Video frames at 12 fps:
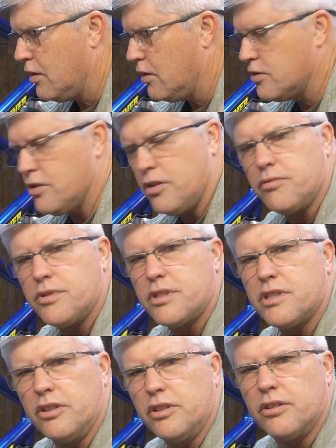So there's
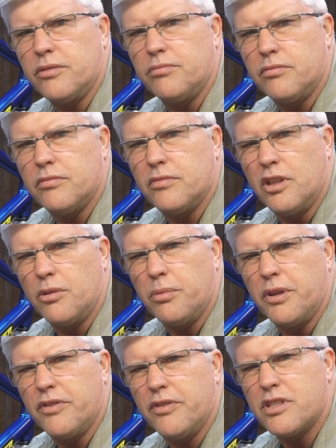still a little
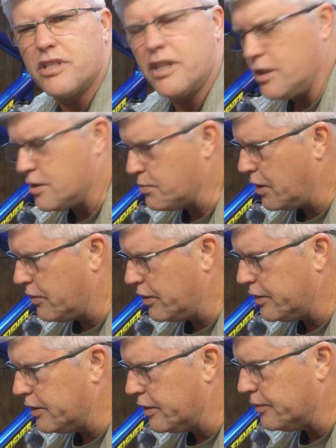bit of a sticky spot
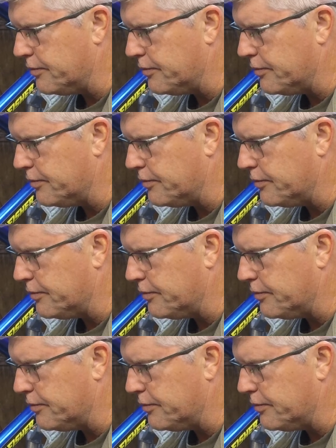right there.